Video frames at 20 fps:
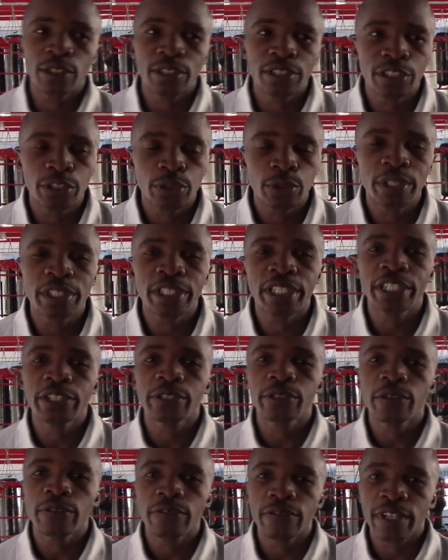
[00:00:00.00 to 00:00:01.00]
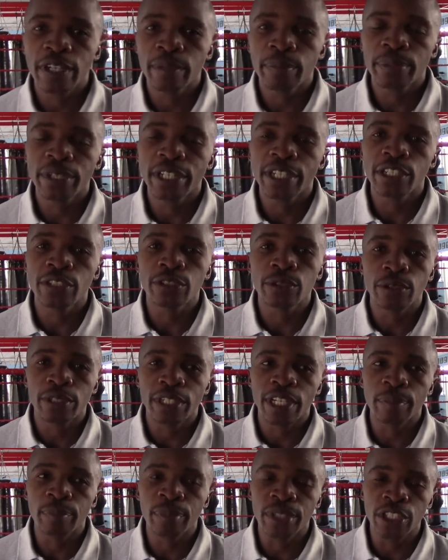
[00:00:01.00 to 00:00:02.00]
on the 28th of April is going
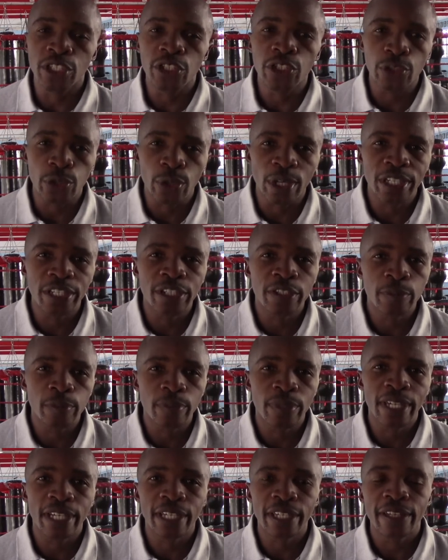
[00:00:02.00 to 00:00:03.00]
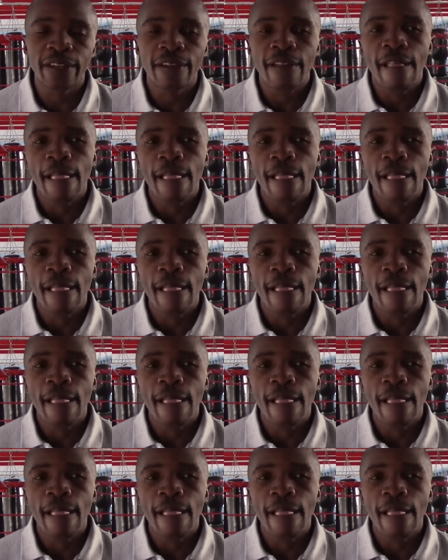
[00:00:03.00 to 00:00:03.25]
to be in Johannesburg.